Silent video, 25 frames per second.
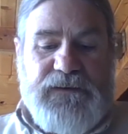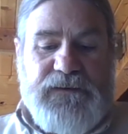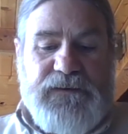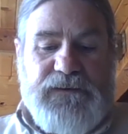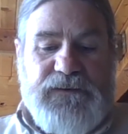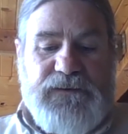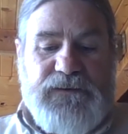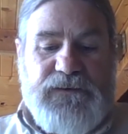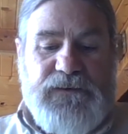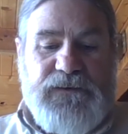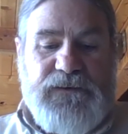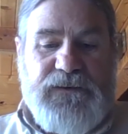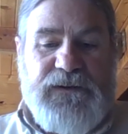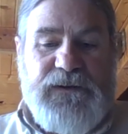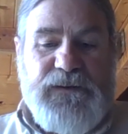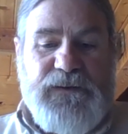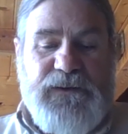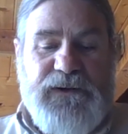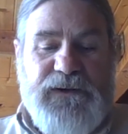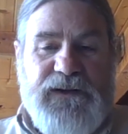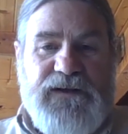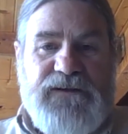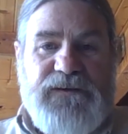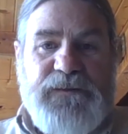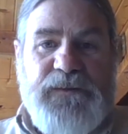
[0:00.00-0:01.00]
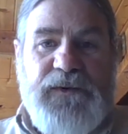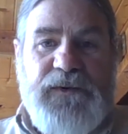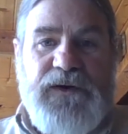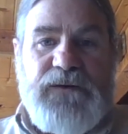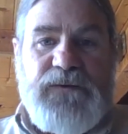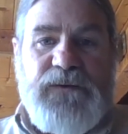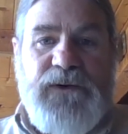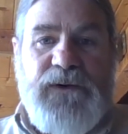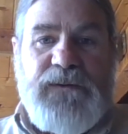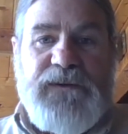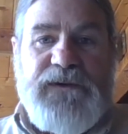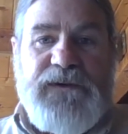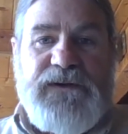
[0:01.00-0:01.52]
So anyway, that's part of
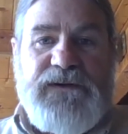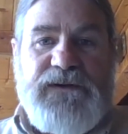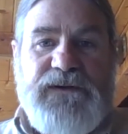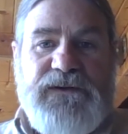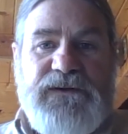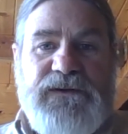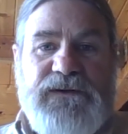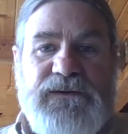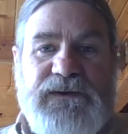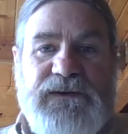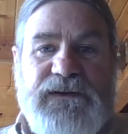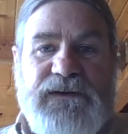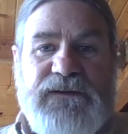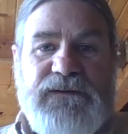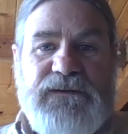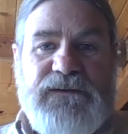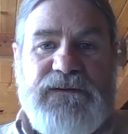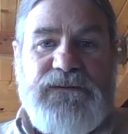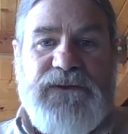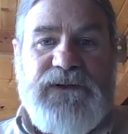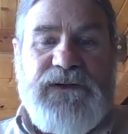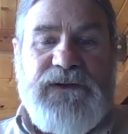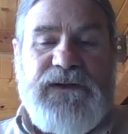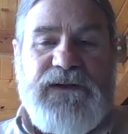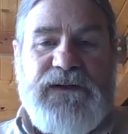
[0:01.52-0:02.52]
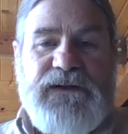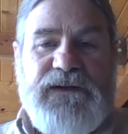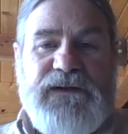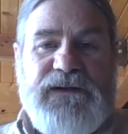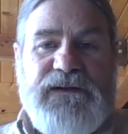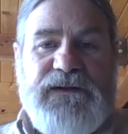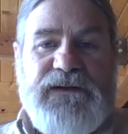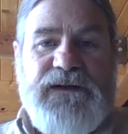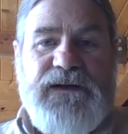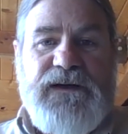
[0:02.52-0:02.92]
what we do, and we